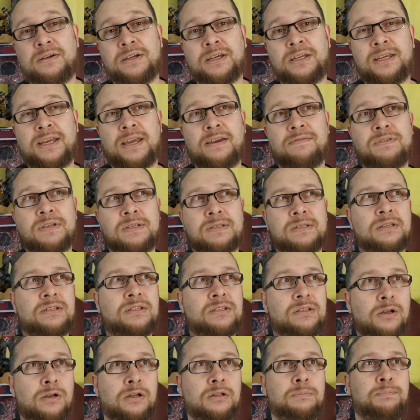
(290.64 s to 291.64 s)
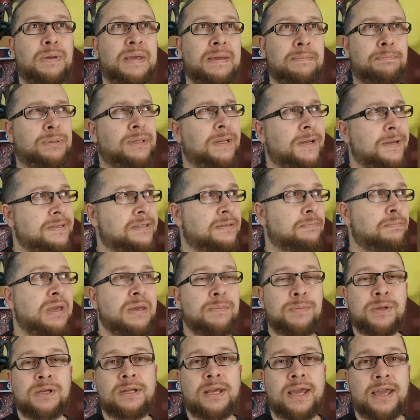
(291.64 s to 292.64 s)
So I'm going to give this a solid B
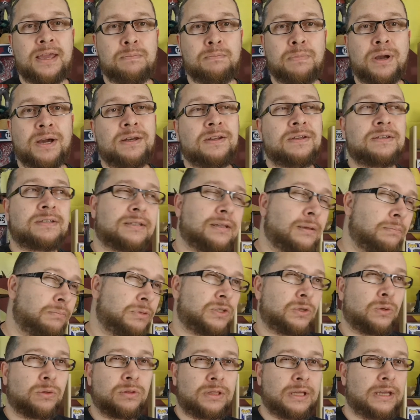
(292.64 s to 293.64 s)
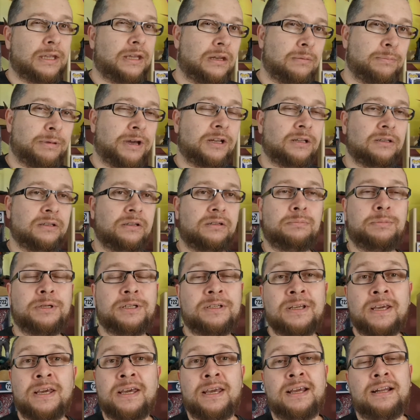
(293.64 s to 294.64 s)
plus, maybe an A minus. I'm still thinking about it a
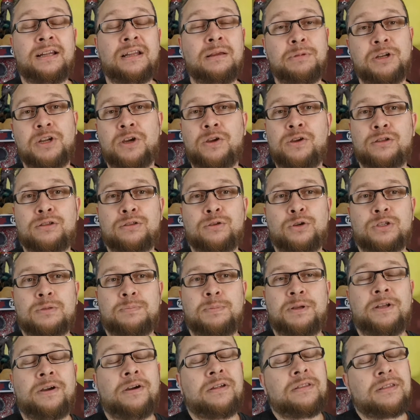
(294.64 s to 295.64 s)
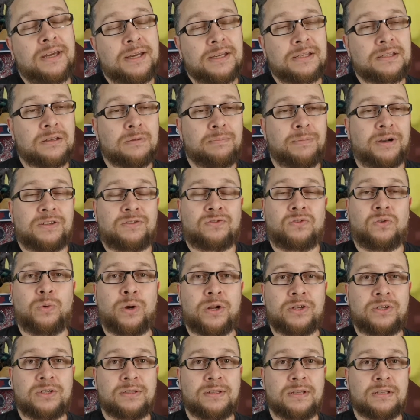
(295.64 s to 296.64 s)
little bit. Let me know your thoughts below. Thanks so
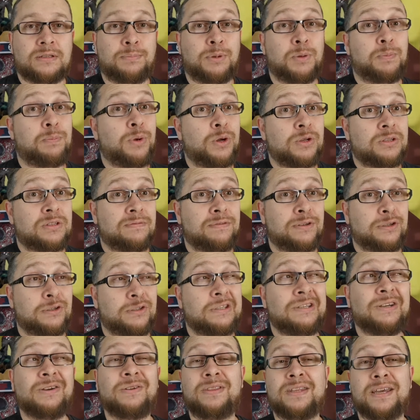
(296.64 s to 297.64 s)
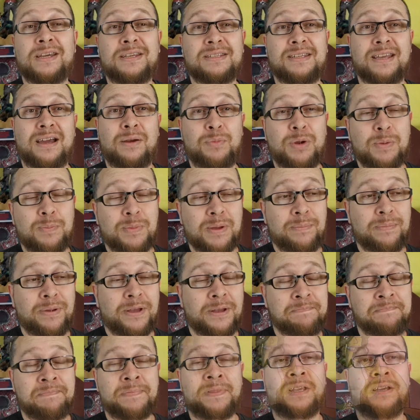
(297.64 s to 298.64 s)
much for watching this, but most of all, until next time,
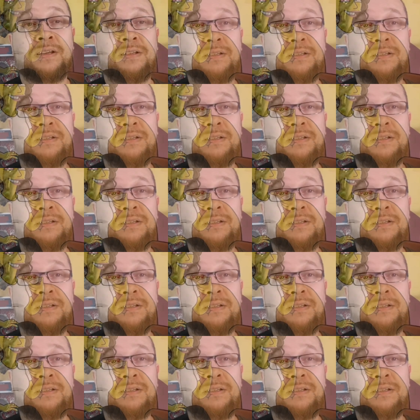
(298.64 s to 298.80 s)
remember,